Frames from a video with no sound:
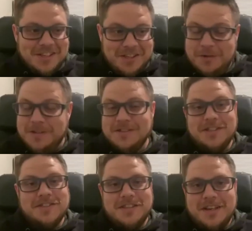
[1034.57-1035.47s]
Guggen's
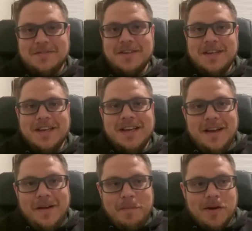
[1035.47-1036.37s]
good stuff.
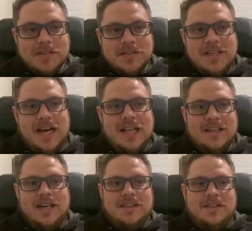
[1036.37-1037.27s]
Personally, I
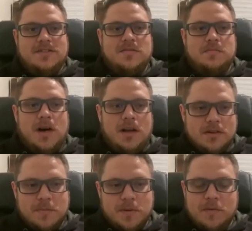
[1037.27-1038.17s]
like the
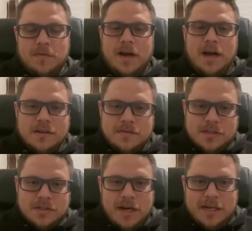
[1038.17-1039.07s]
smaller profile of the
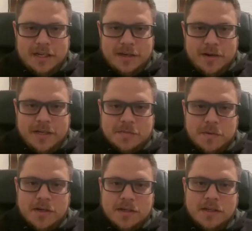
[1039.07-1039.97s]
Strike King Rage
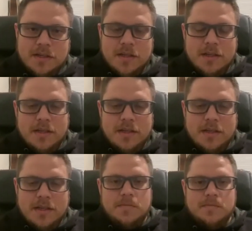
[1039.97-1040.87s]
Bug.
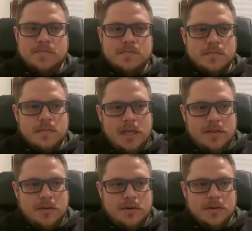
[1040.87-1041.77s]

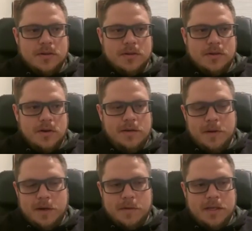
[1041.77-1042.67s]
Either green
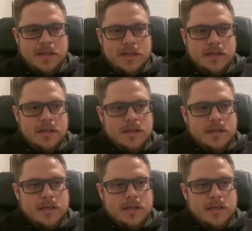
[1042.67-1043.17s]
pumpkin,